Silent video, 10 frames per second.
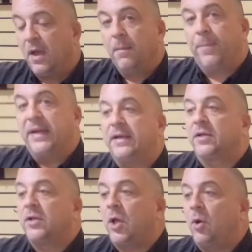But it
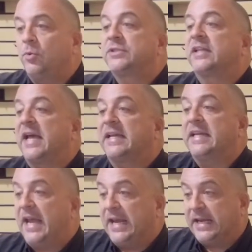loads like an
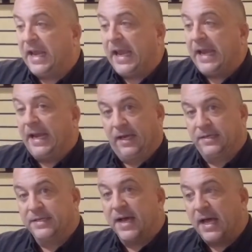AK,
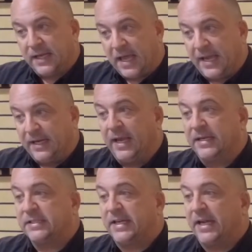not like a
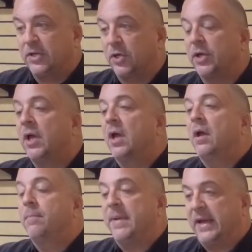standard
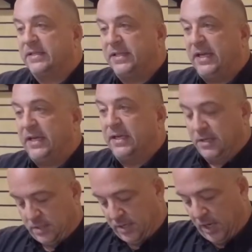magazine.
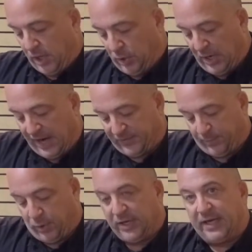You have to
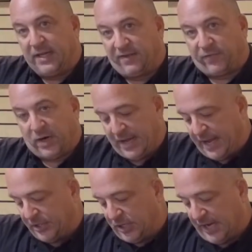put it in the front
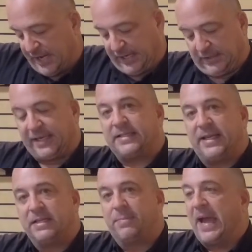edge and it clicks in the
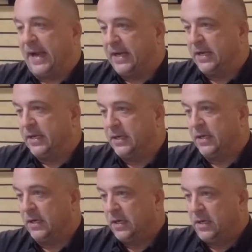back.
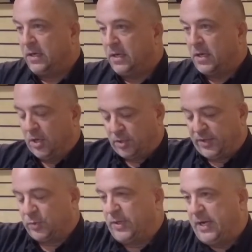So this
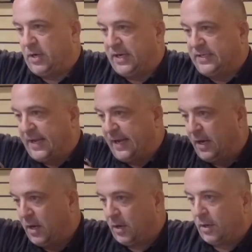one here is a
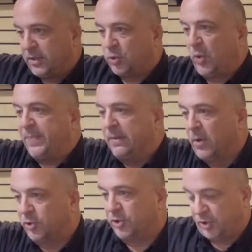sweeping
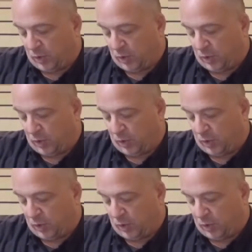motion to the